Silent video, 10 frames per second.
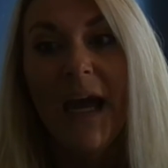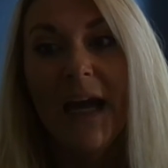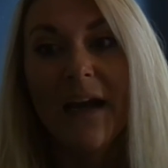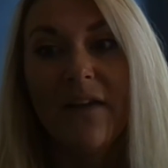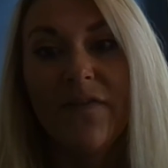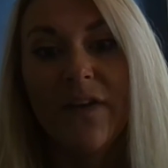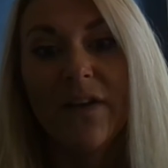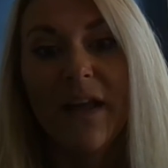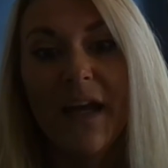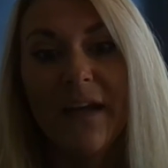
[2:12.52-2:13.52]
And I
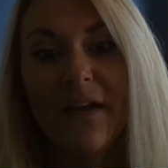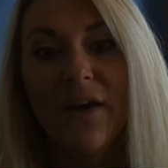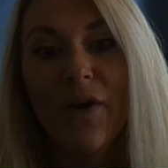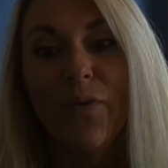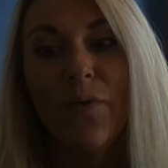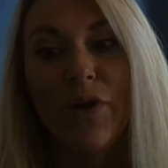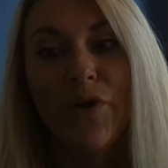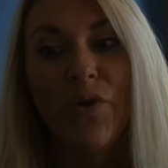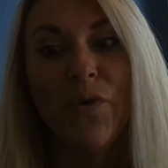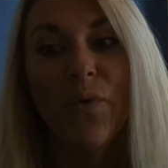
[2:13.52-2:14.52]
feel like when
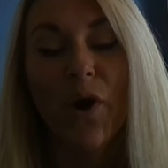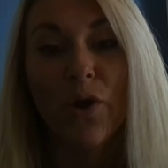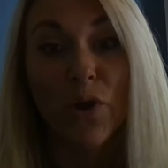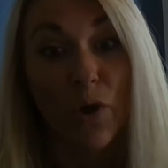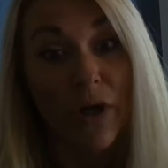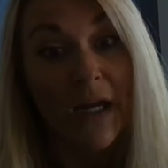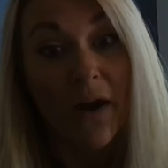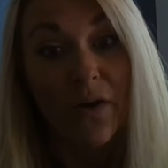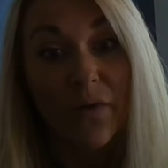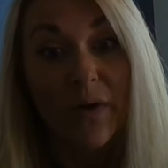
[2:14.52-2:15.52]
you are learning
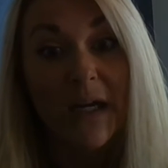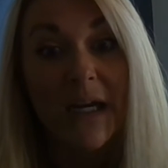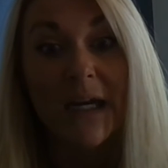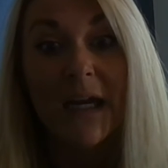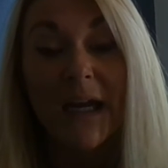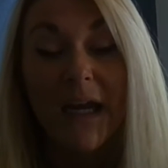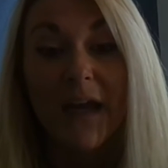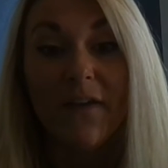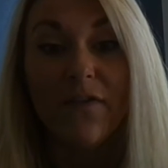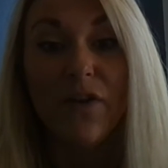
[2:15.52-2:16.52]
how to read,
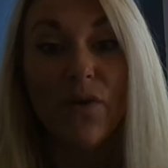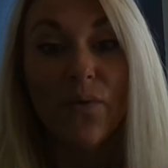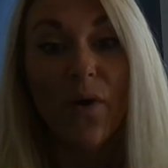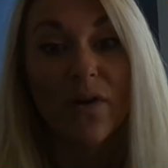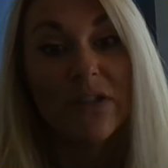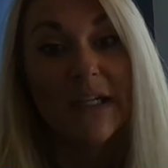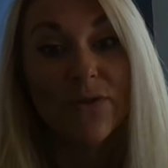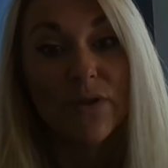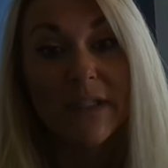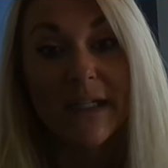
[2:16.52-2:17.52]
if you aren't
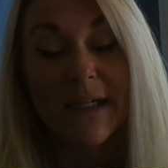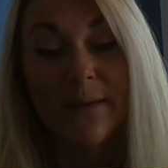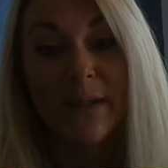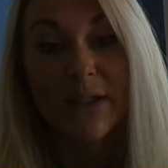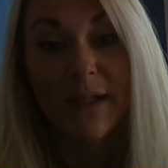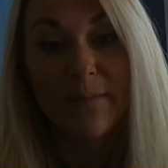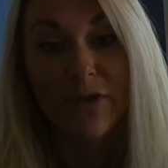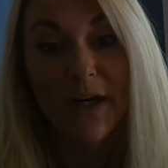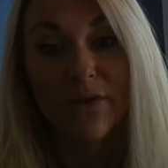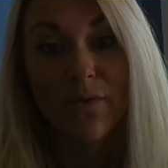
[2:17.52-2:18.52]
interested in the
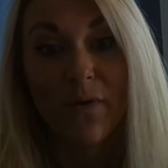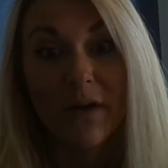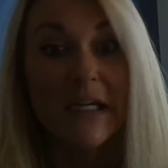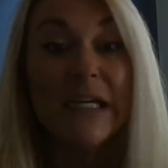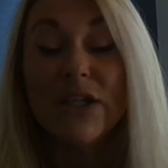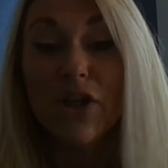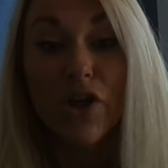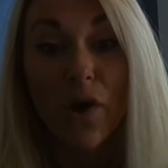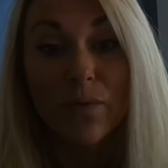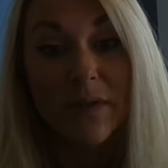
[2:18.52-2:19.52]
subject or need to
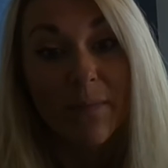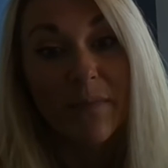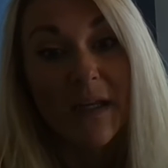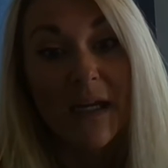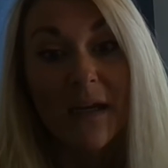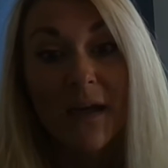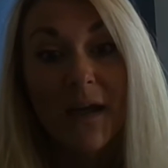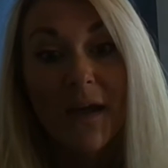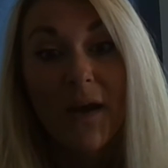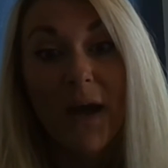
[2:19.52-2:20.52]
know something,
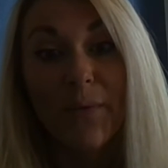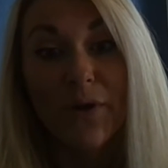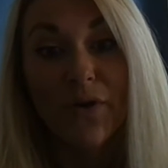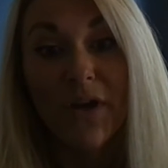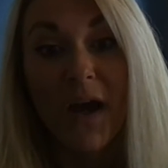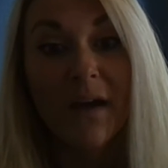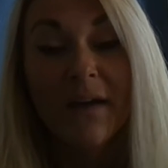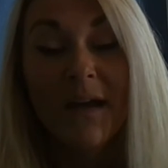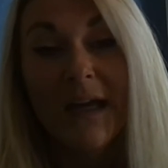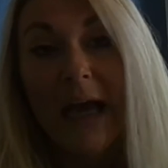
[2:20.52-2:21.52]
when you're young,
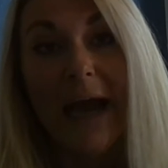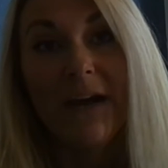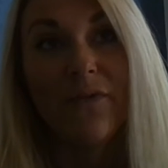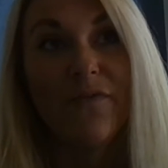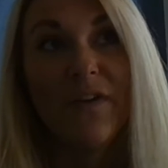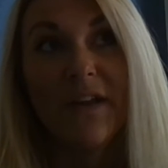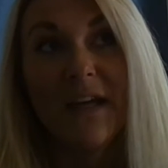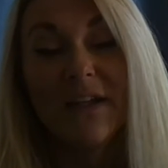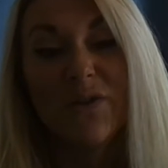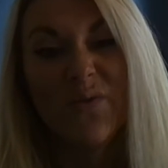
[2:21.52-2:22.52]
I don't feel
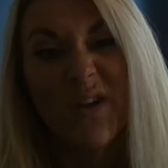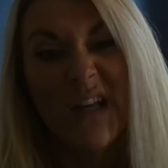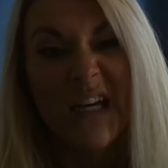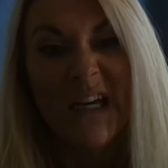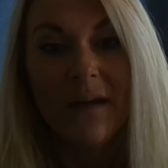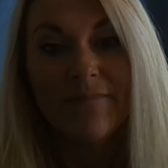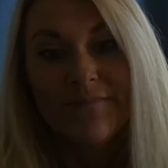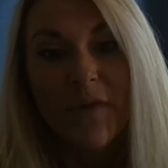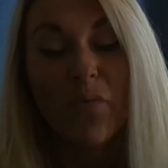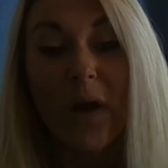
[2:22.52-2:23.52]
like it's really
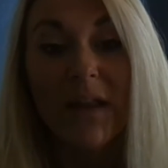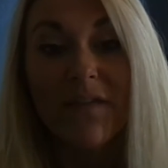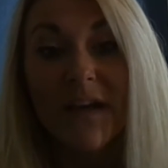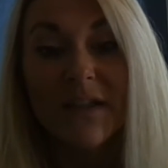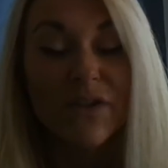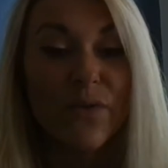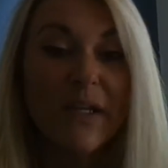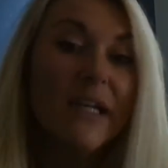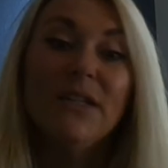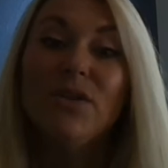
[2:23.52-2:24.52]
relevant, so the
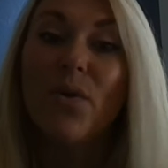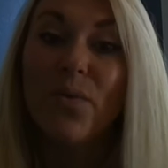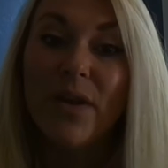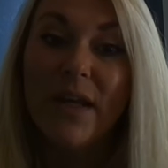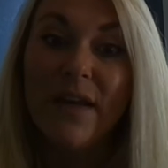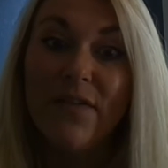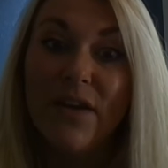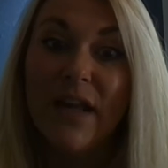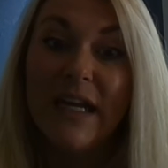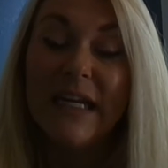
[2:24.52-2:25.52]
kids don't really
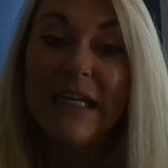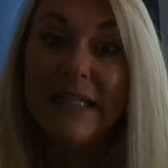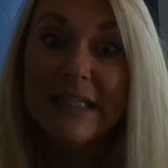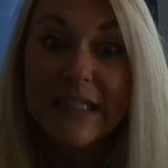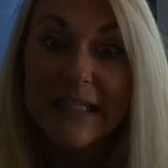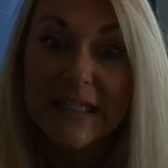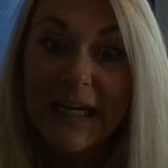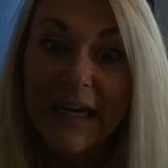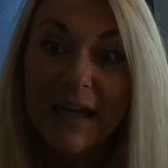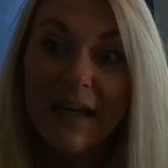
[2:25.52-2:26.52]
feel like it needs to
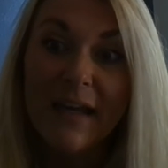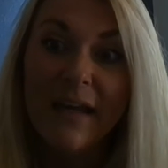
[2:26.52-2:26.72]
stick.